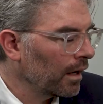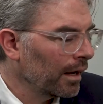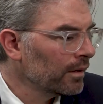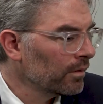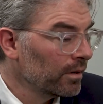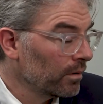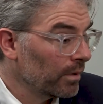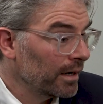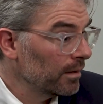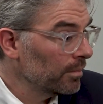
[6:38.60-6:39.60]
I don't know
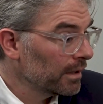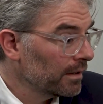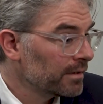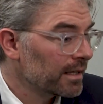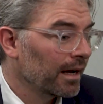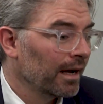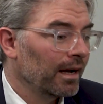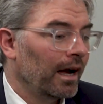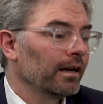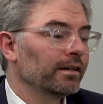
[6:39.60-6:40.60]
what he believes, and
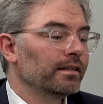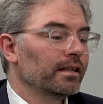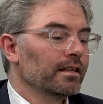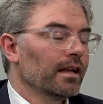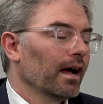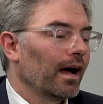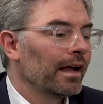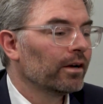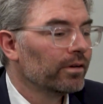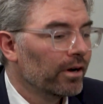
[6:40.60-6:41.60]
I
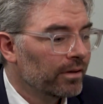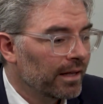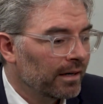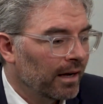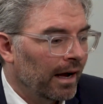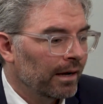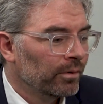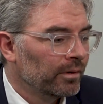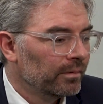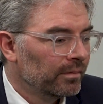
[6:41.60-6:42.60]
don't know that I
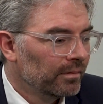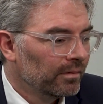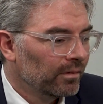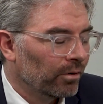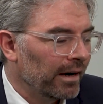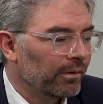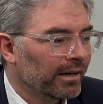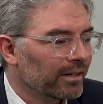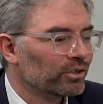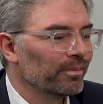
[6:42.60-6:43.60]
would or anyone
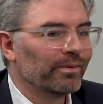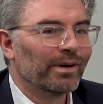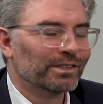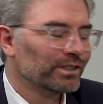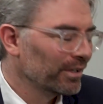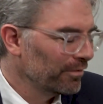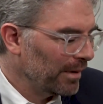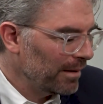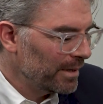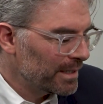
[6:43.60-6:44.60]
else would be well served
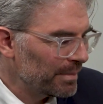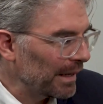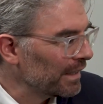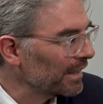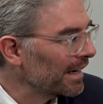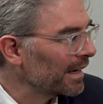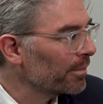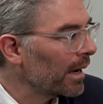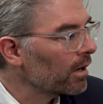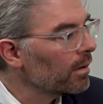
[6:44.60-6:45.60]
by me speculating
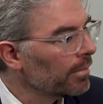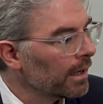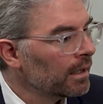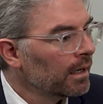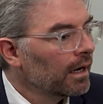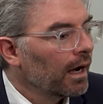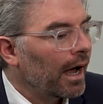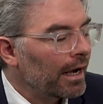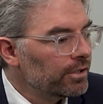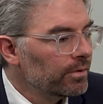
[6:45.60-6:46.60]
about it. But
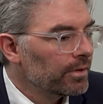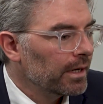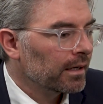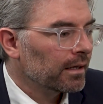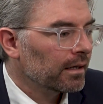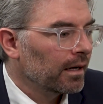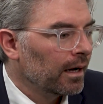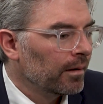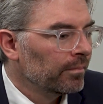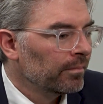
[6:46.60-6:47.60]
I do think
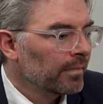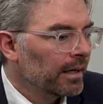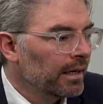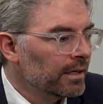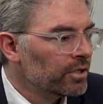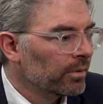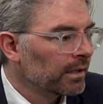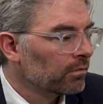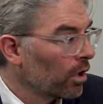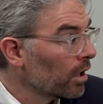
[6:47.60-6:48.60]
he's doing
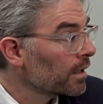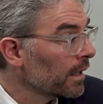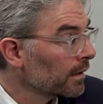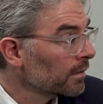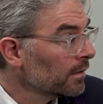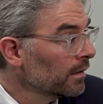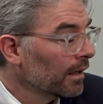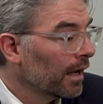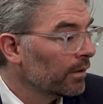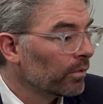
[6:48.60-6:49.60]
the wrong thing,
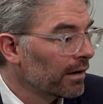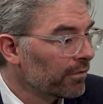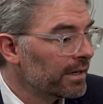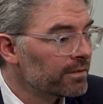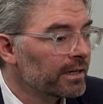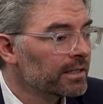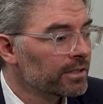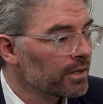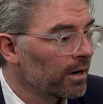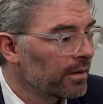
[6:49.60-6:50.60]
and whatever his
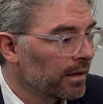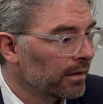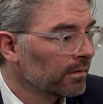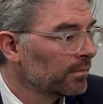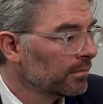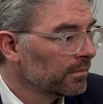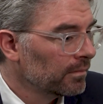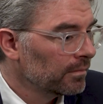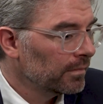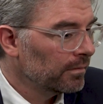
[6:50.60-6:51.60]
reasons are, they're
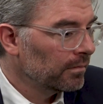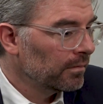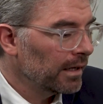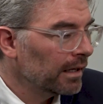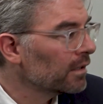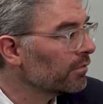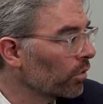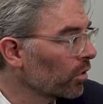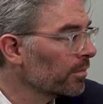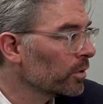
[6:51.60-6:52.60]

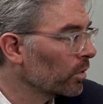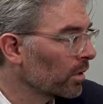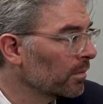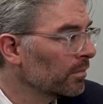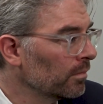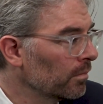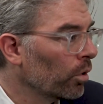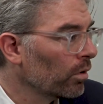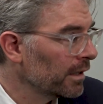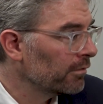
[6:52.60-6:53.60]
ill-informed or
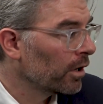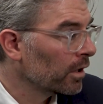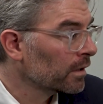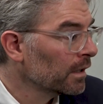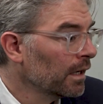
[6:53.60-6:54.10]
morally wrong.